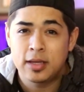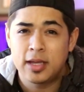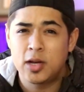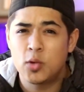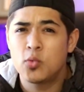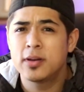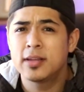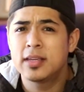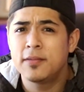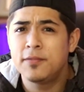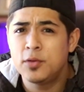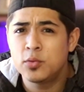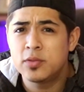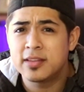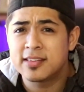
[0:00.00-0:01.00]
And I want to
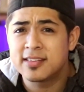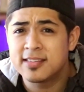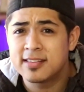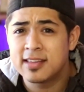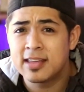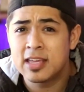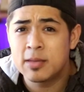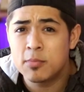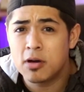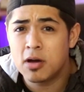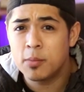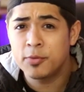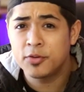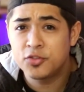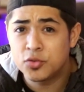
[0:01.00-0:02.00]
give you the same
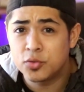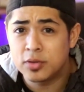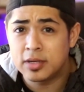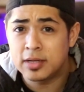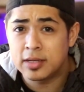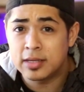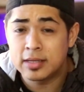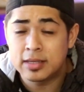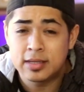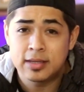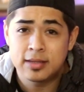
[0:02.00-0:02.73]
opportunity